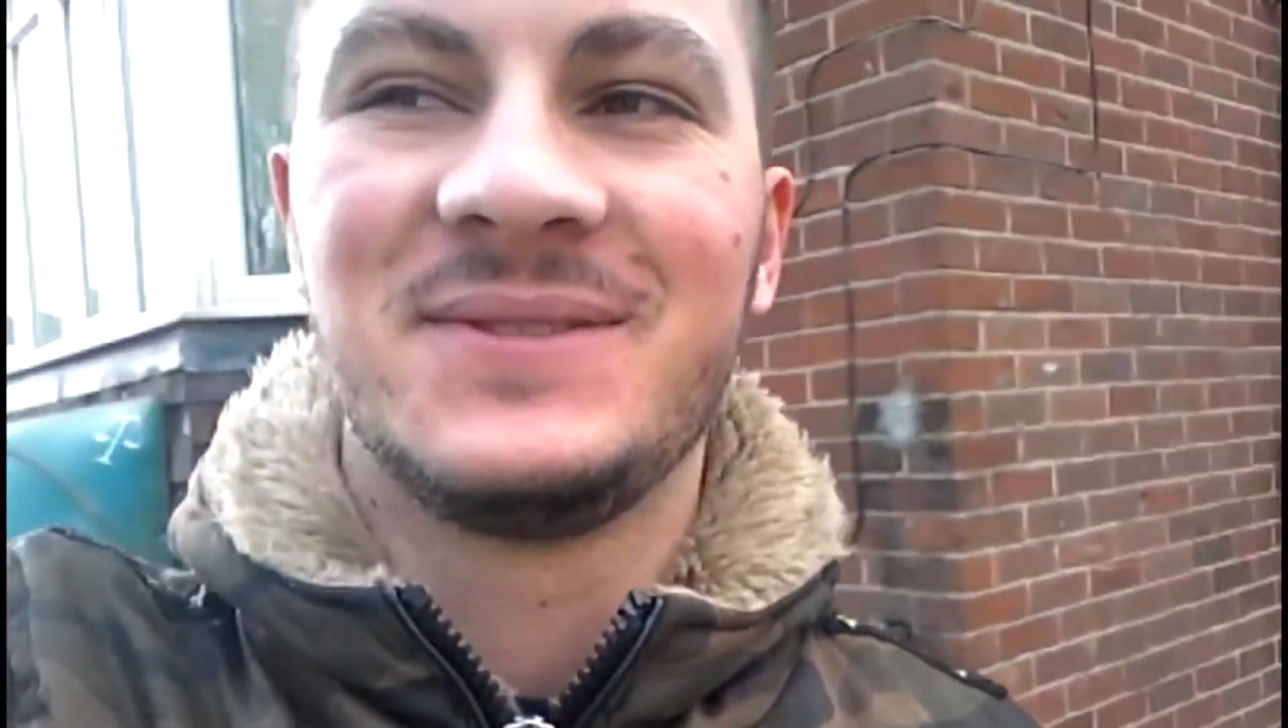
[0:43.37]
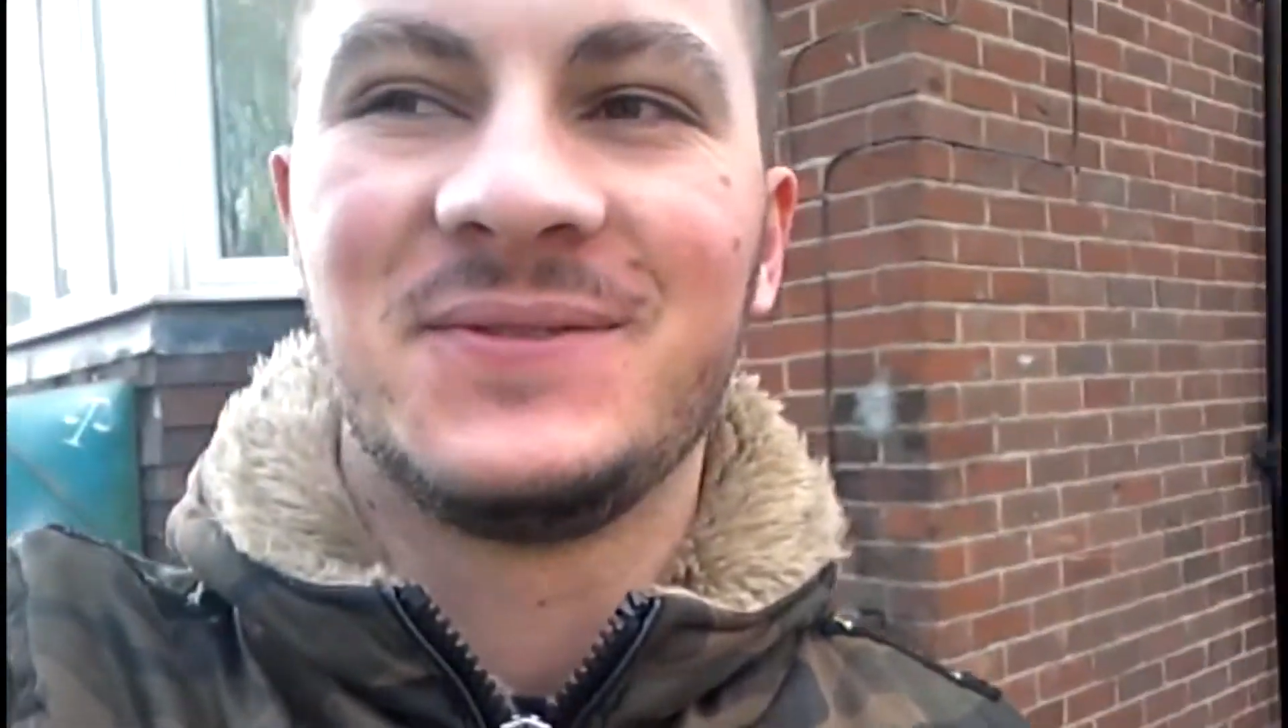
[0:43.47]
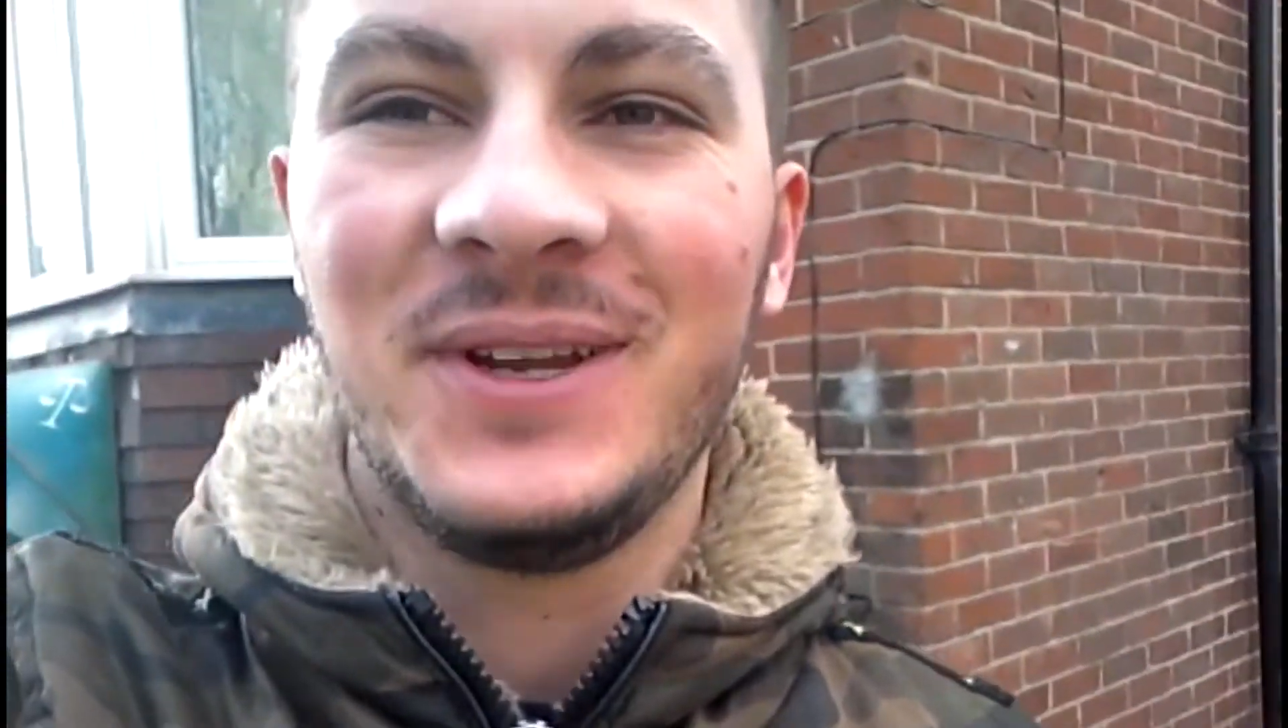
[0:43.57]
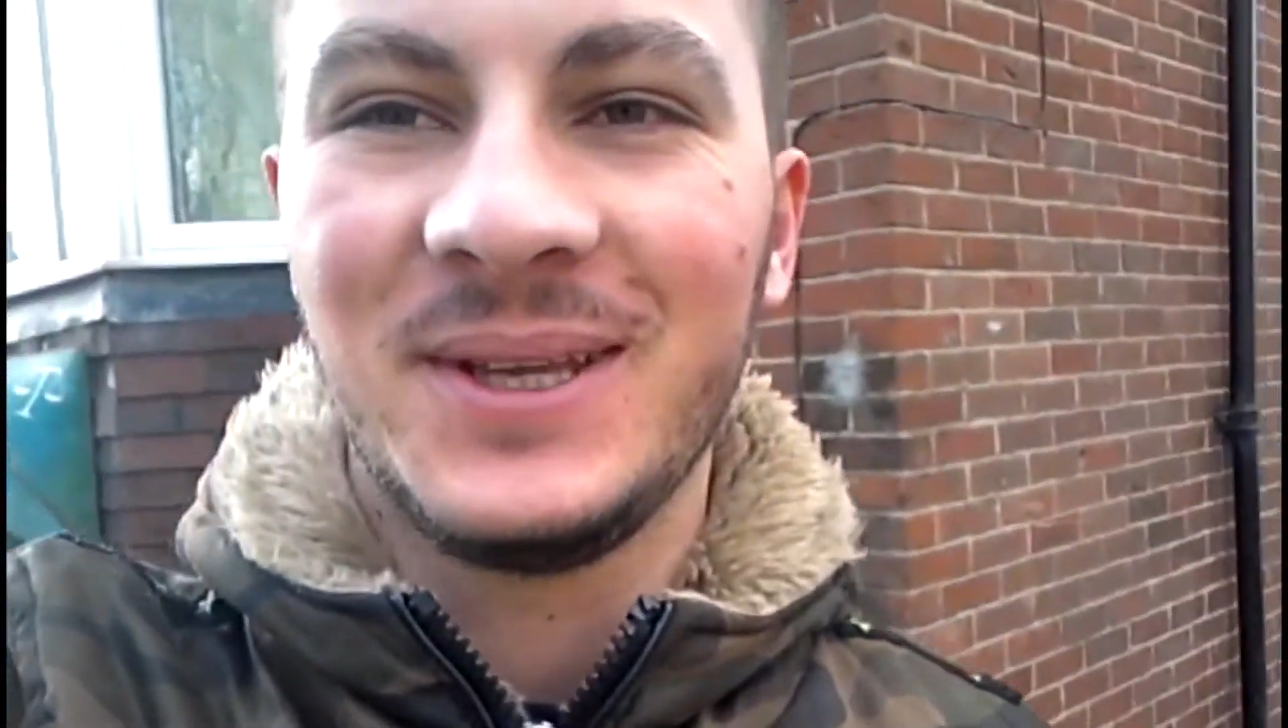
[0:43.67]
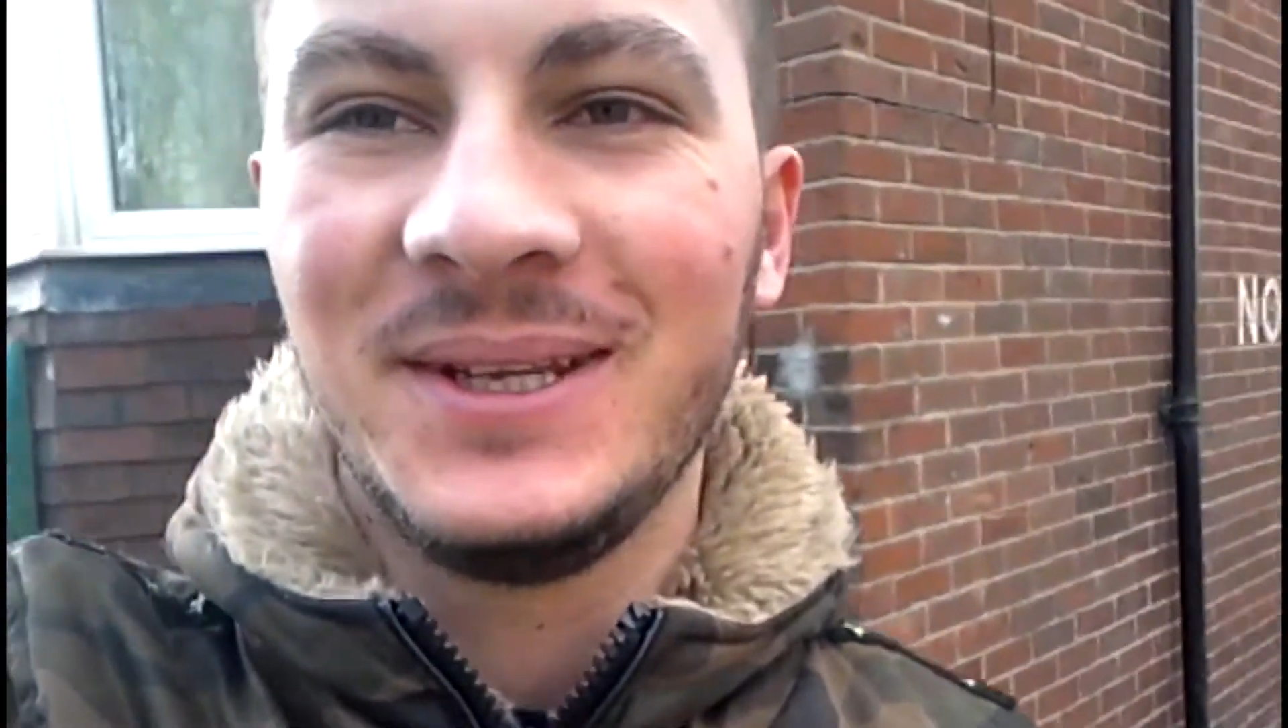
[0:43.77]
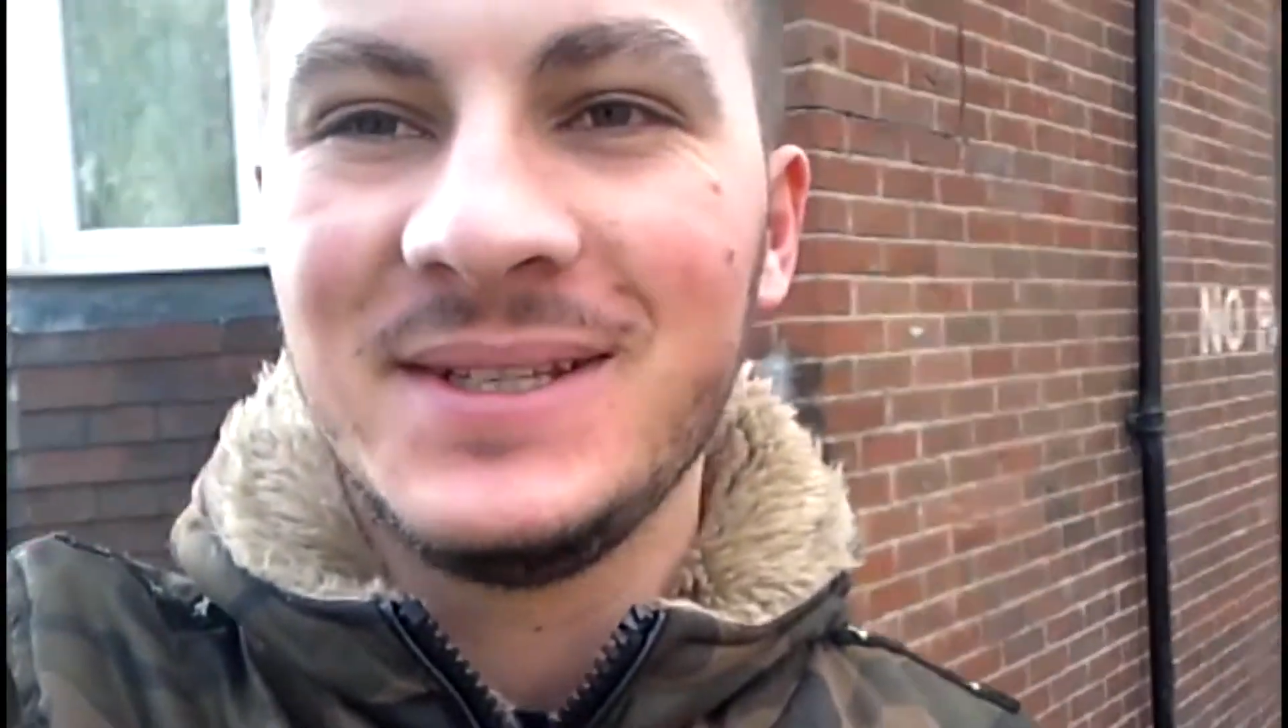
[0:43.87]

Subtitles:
freaking